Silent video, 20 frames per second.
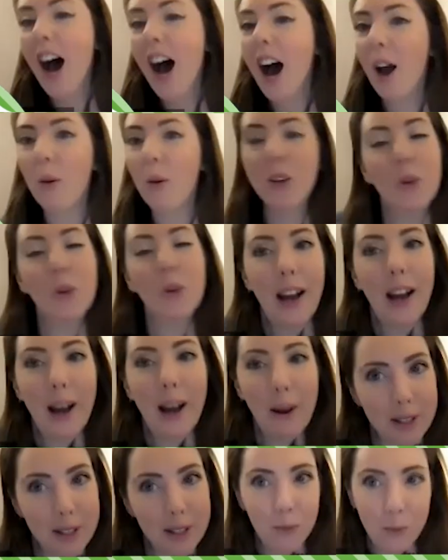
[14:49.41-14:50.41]
I wish we had
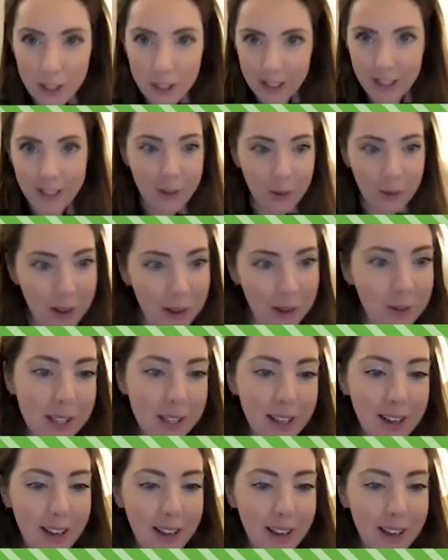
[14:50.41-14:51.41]
Amazon wish lists when I was
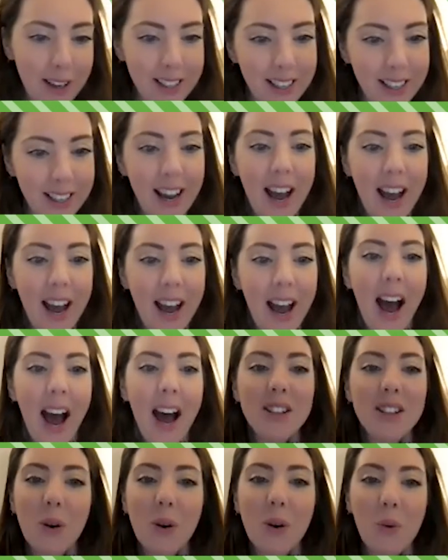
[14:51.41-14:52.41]
a kid.
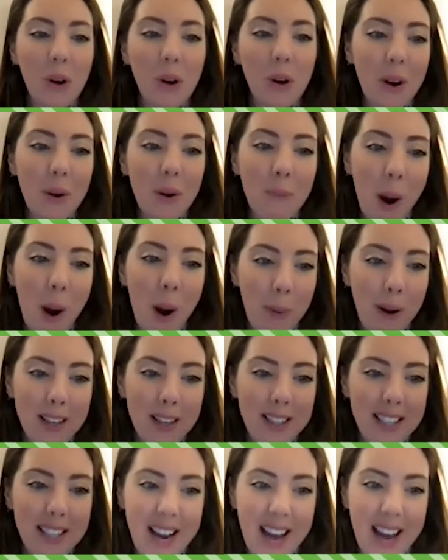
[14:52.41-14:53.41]
So we're going to pop on
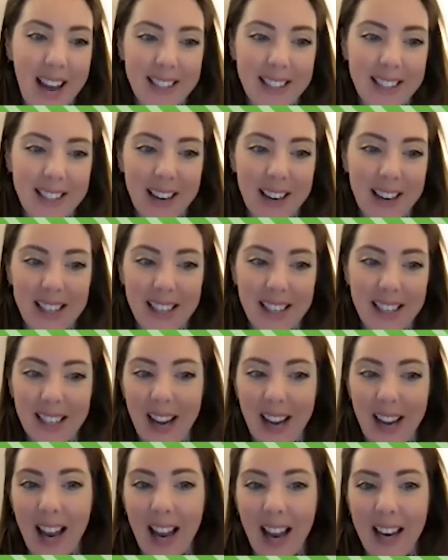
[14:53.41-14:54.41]
to the next slide
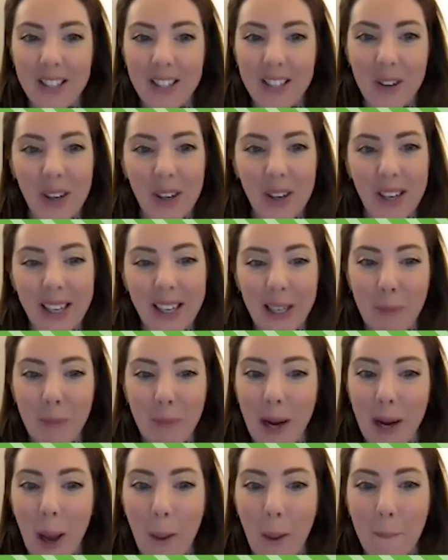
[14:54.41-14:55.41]
and talk a little
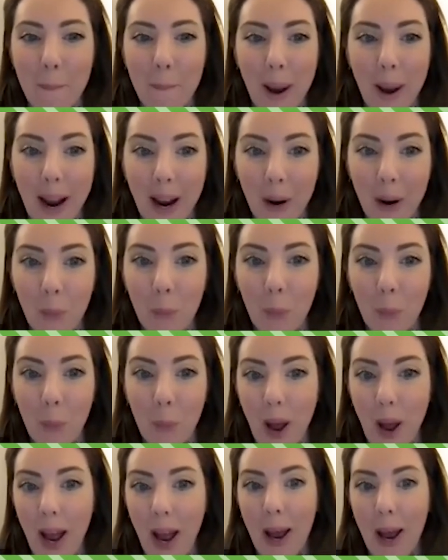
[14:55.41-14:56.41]
bit about
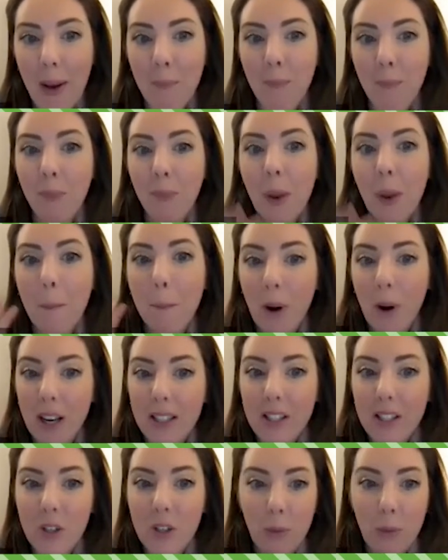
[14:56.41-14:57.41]

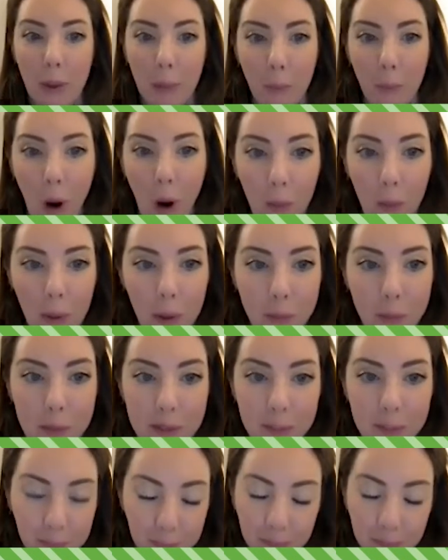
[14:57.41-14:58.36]
brainstorming problems.